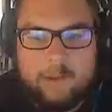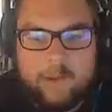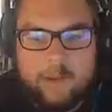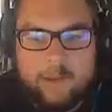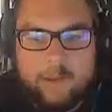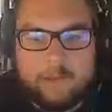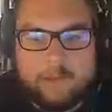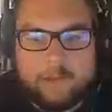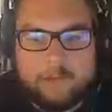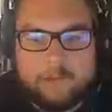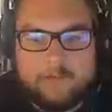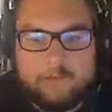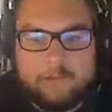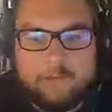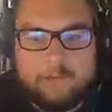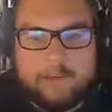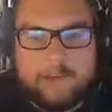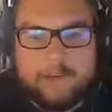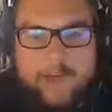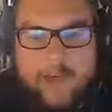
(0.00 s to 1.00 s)
because if you
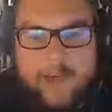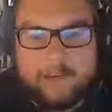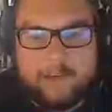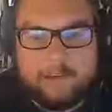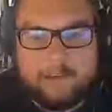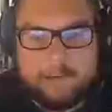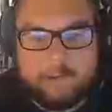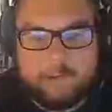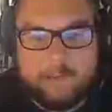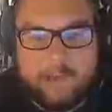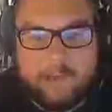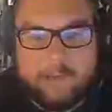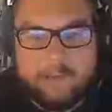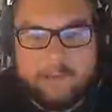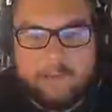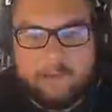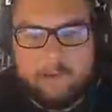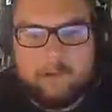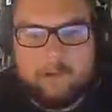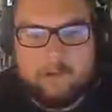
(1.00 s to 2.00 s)
did actual death,
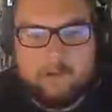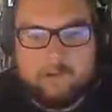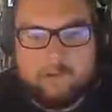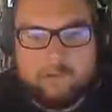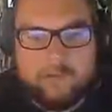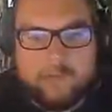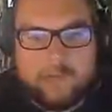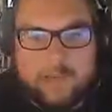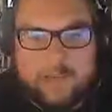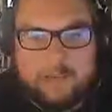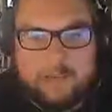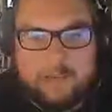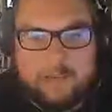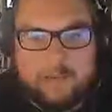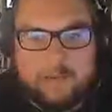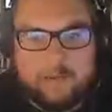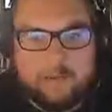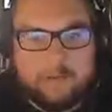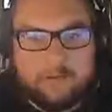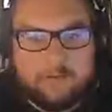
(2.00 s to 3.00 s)
I don't see how
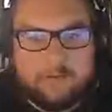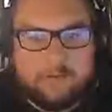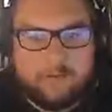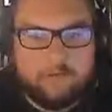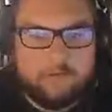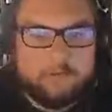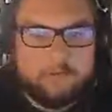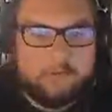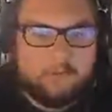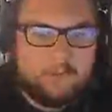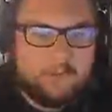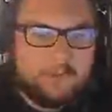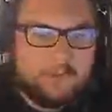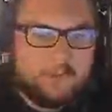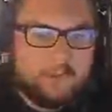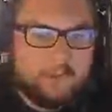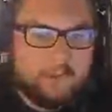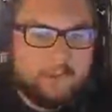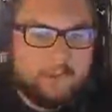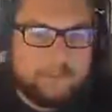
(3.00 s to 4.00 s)
you'd
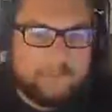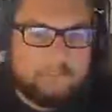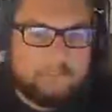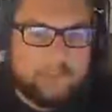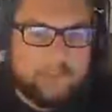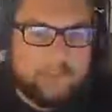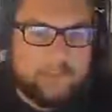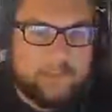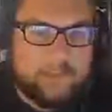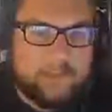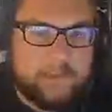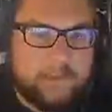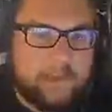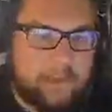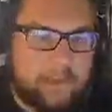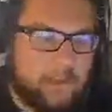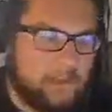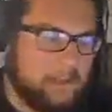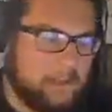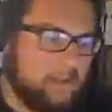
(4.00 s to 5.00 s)
explain that
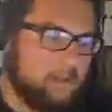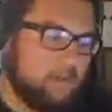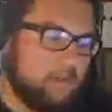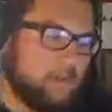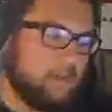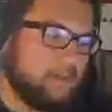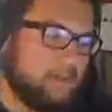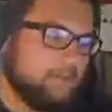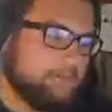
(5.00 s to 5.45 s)
and or